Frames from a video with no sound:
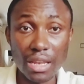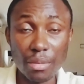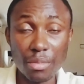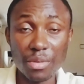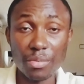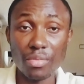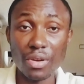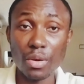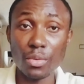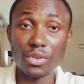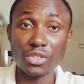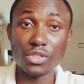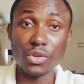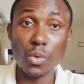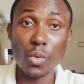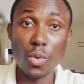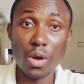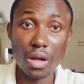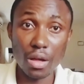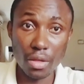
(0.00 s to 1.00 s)
Lamek Brand was so
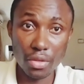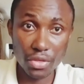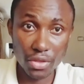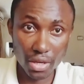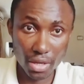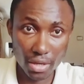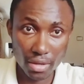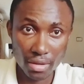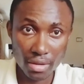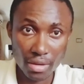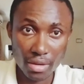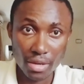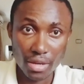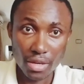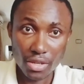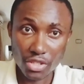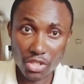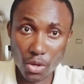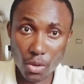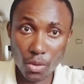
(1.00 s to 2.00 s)
wealthy.
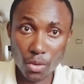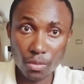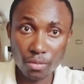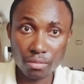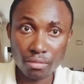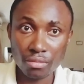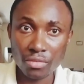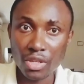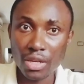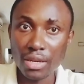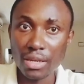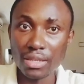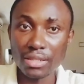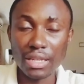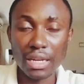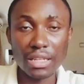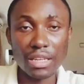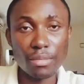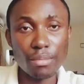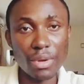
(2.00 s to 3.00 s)
So, he
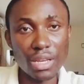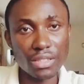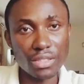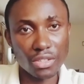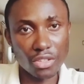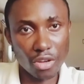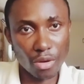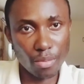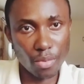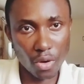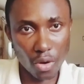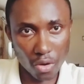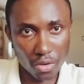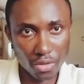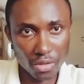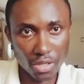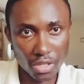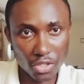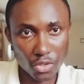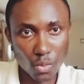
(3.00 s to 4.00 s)
started messing up
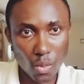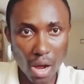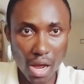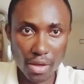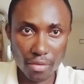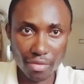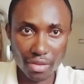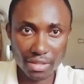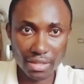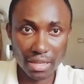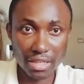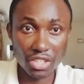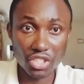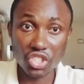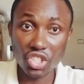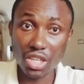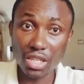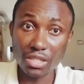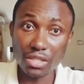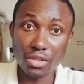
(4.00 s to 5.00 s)
on his wife, he started
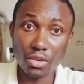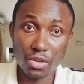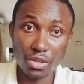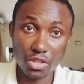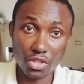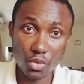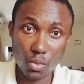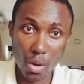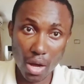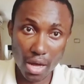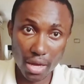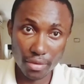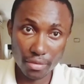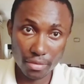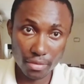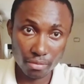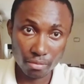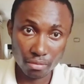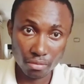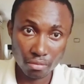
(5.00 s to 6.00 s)
cheating on his wife
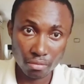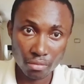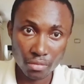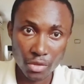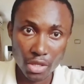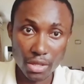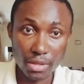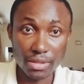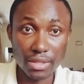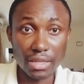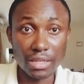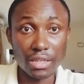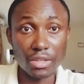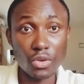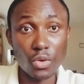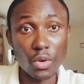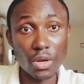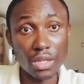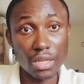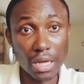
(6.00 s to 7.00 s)
he
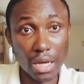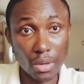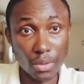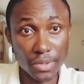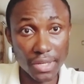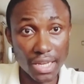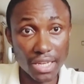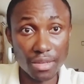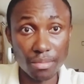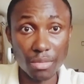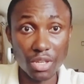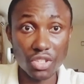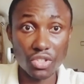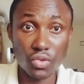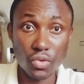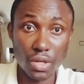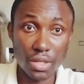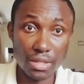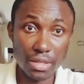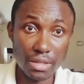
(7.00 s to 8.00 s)
started going out, getting
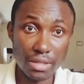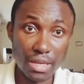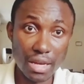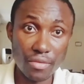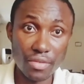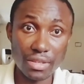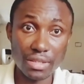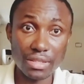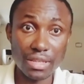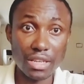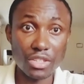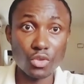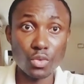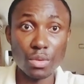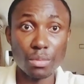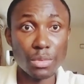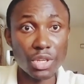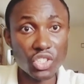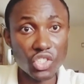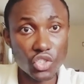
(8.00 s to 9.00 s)
mistresses, having sex
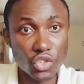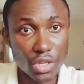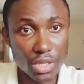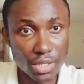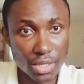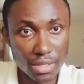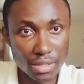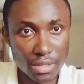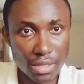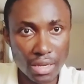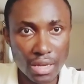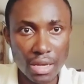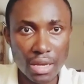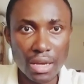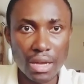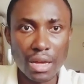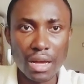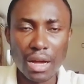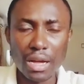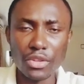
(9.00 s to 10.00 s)
with mistresses,
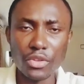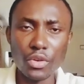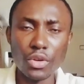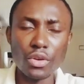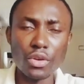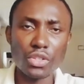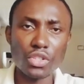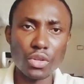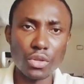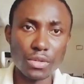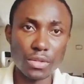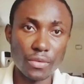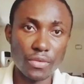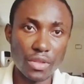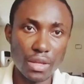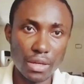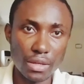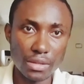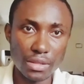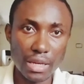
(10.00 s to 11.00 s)
and doing all sorts of
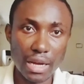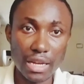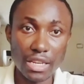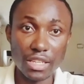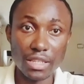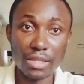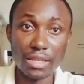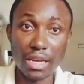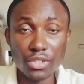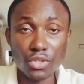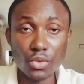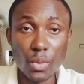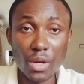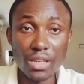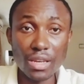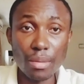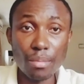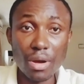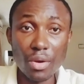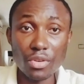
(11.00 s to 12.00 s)
things. And that is
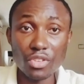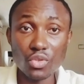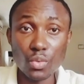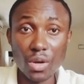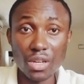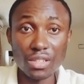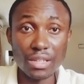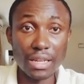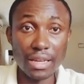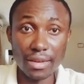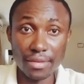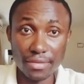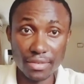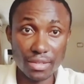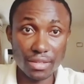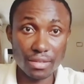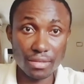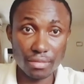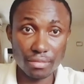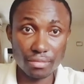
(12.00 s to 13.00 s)
when their marriage went left.